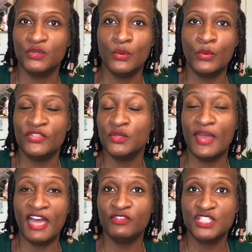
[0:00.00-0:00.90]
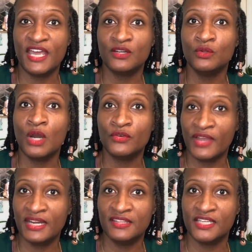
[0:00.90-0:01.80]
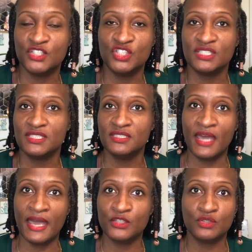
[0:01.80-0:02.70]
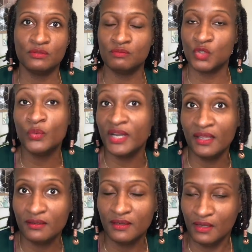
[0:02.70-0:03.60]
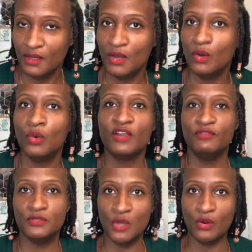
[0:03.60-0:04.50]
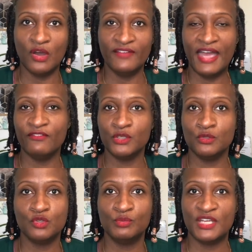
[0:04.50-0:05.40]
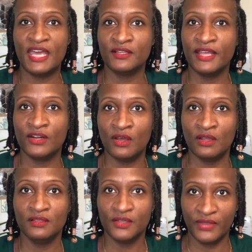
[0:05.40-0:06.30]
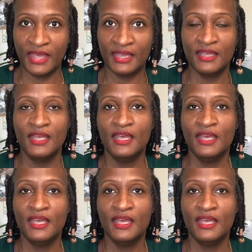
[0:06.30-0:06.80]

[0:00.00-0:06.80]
Whether you have a channel already that's just not doing it, or if you don't have a YouTube channel at all, okay?